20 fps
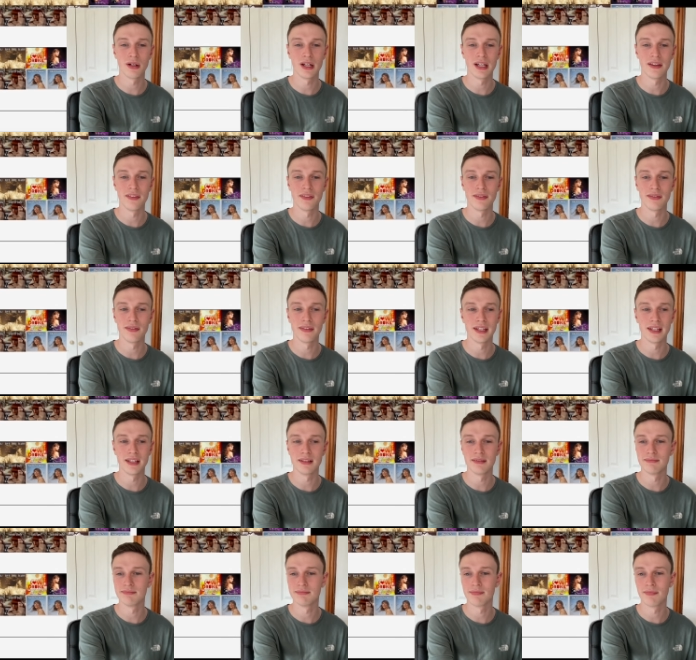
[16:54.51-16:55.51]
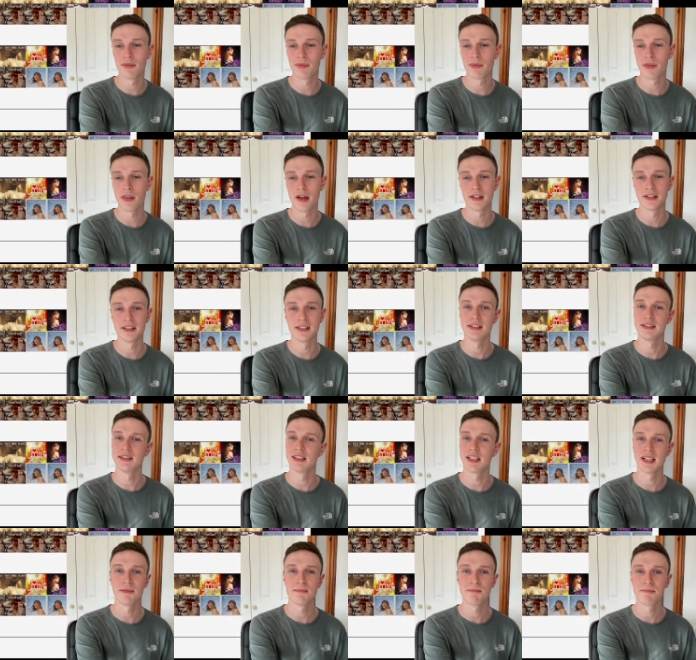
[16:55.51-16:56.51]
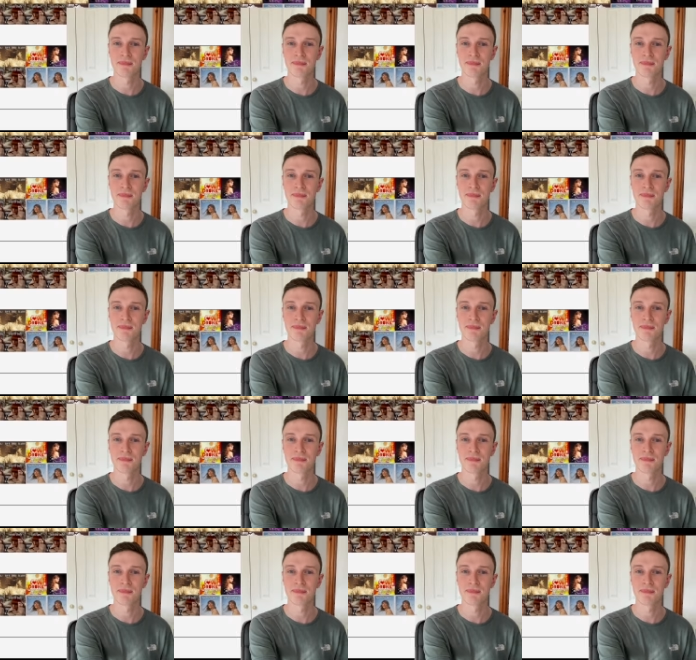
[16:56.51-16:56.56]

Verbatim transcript: in the 13 tier.